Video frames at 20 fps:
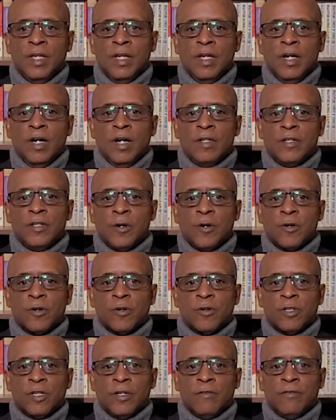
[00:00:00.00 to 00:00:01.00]
A
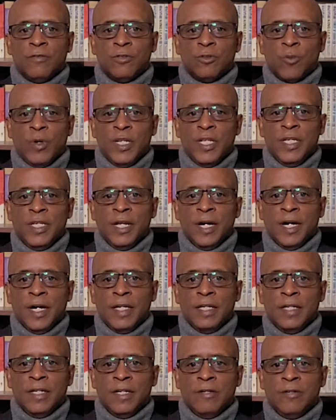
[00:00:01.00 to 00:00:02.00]
total of
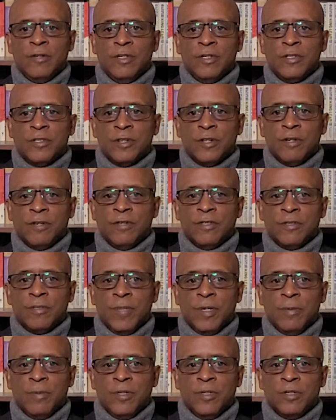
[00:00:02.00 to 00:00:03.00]
2,900 service
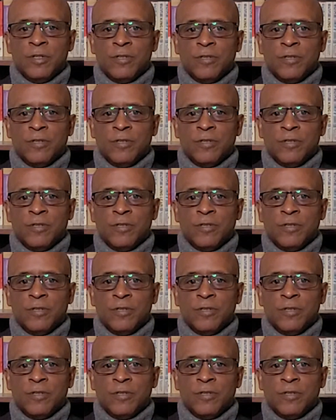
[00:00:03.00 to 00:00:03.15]
members